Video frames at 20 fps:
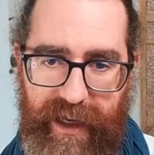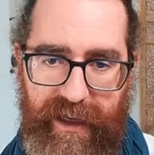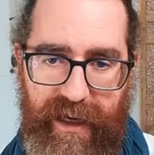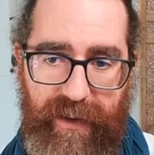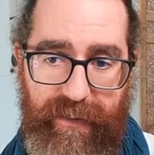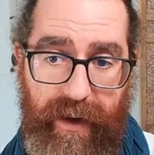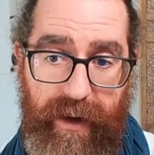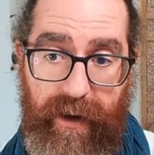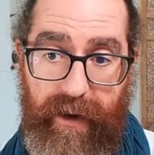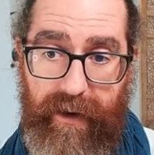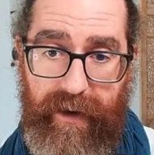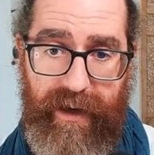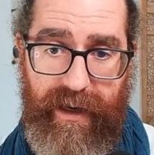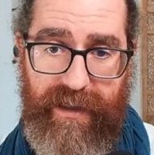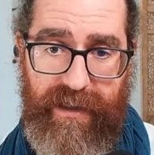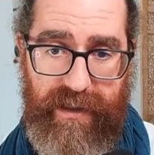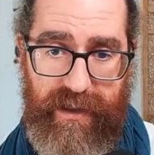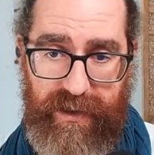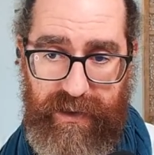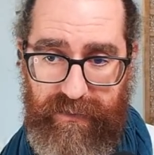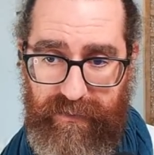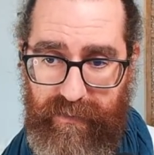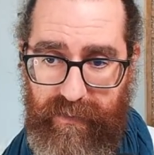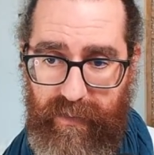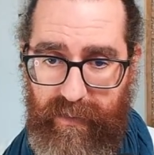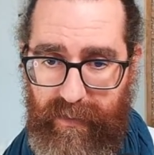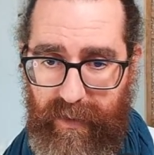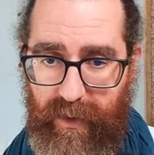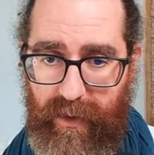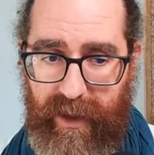I never learn. I just
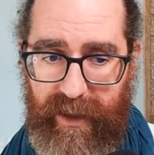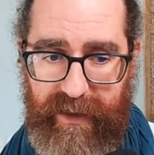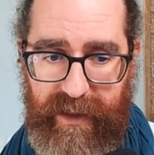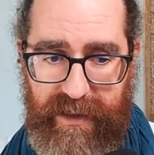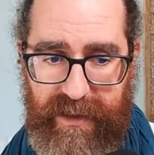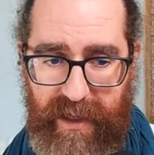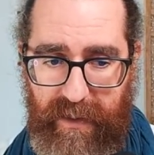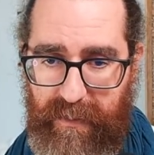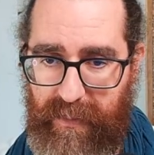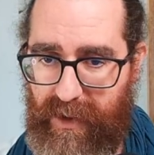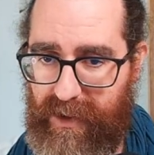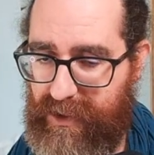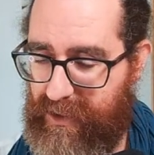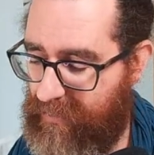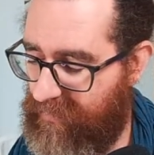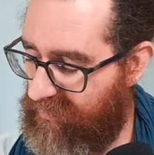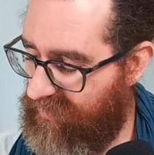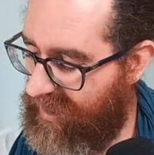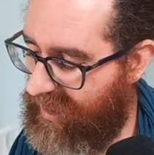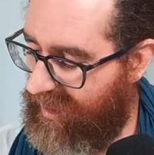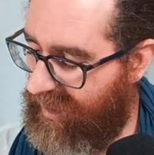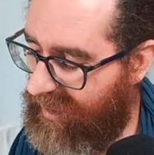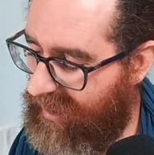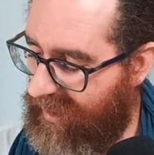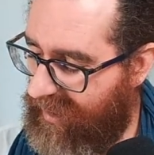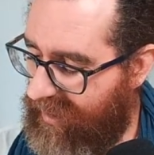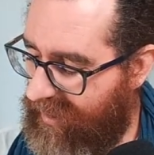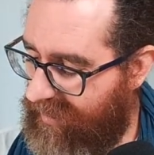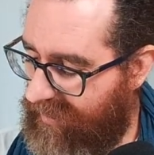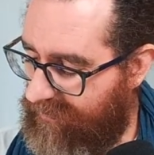look at the symbols.
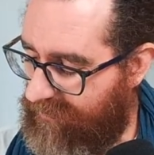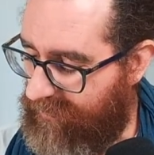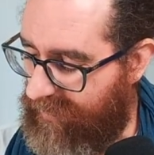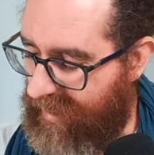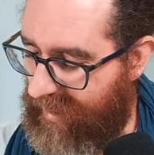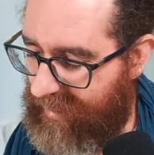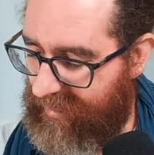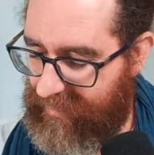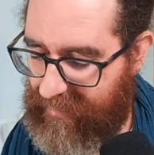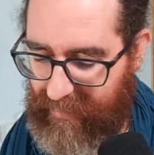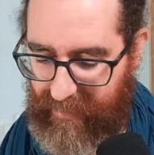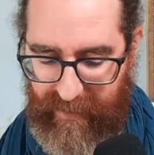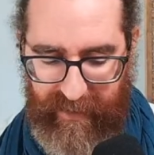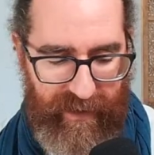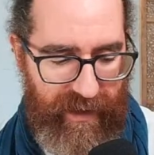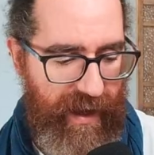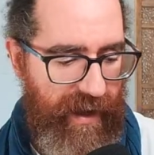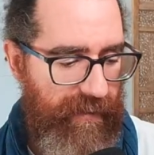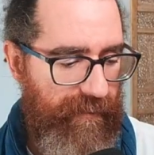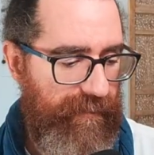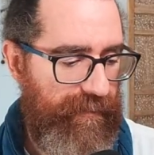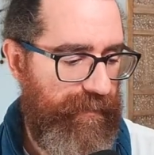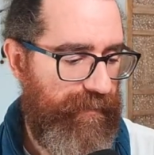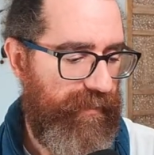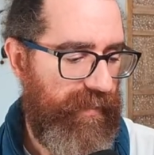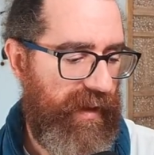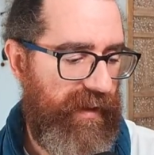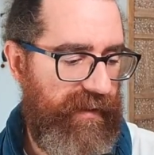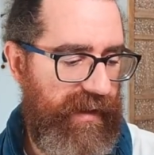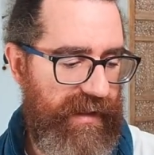But yeah,
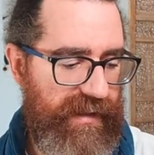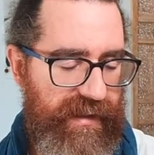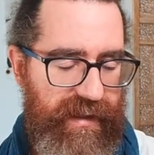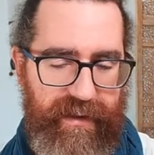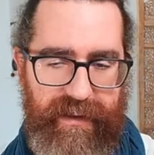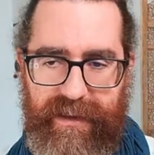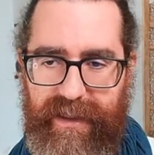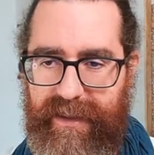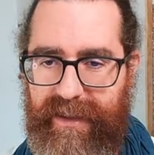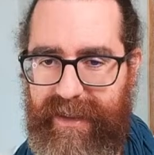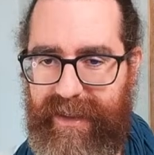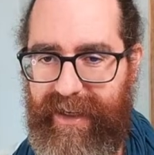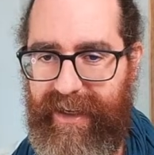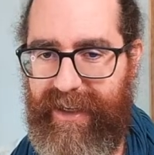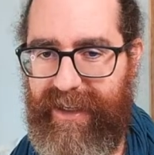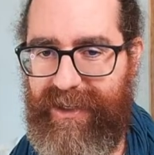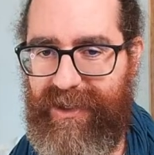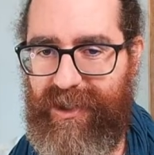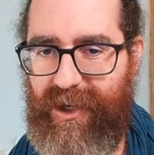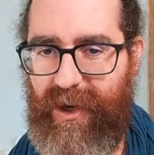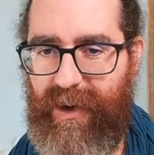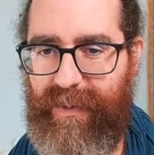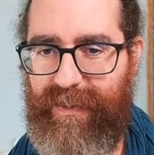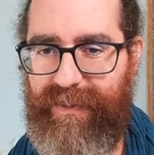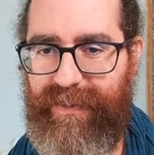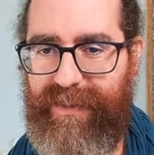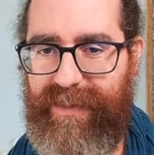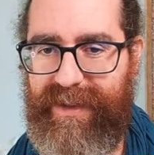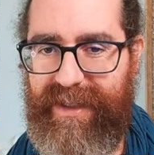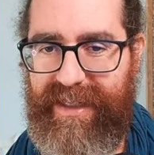there's certainly
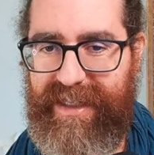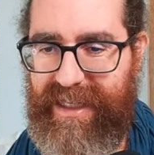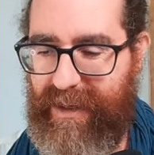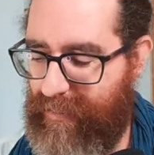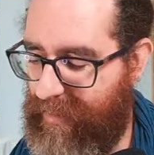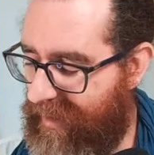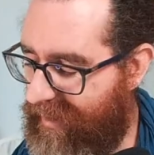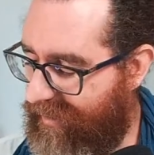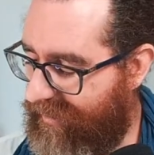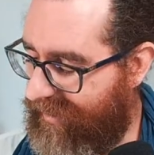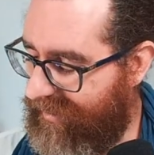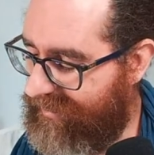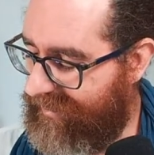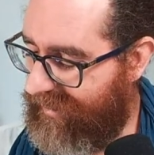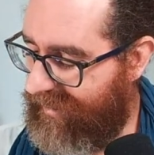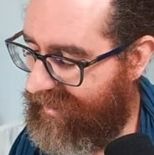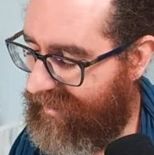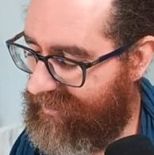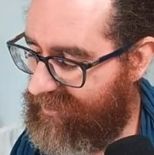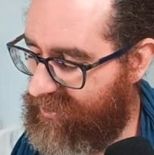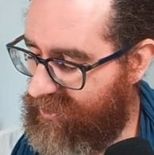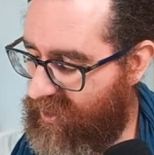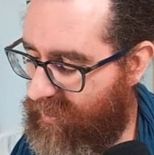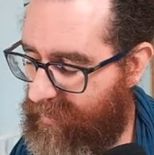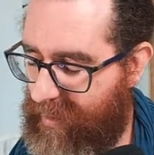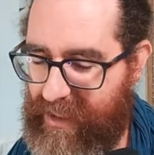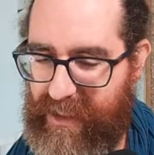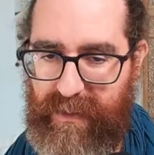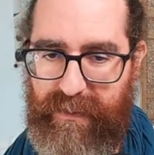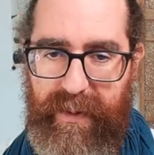some similarity and
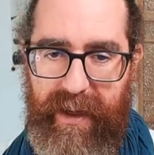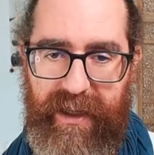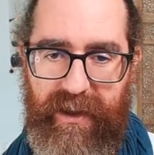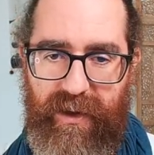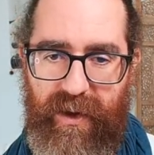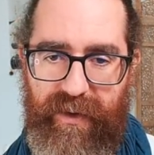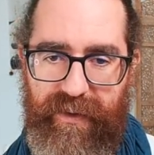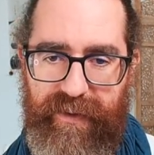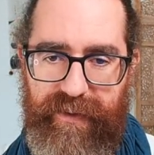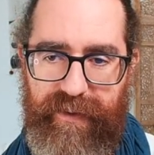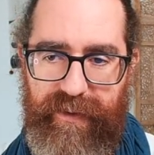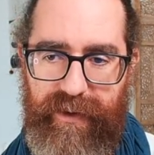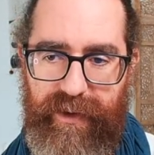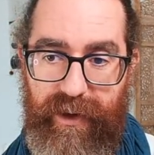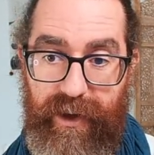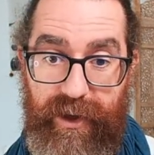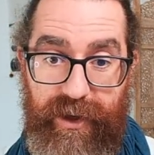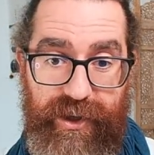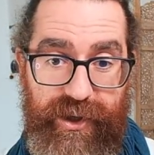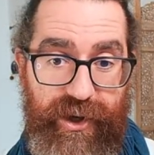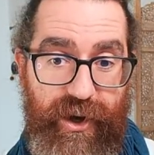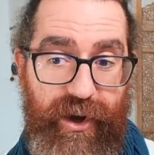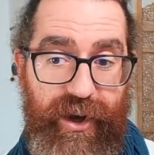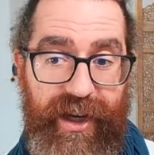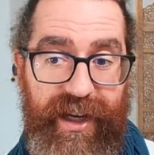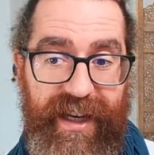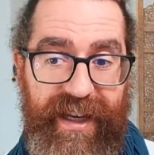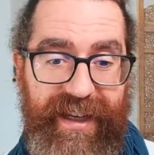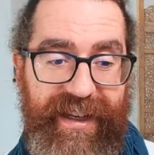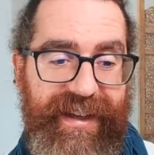some aspect of
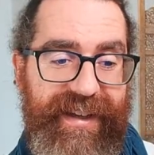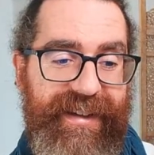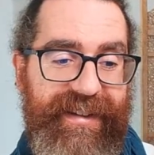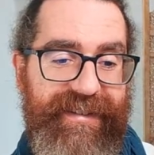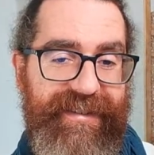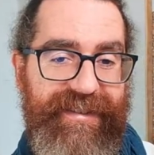joining.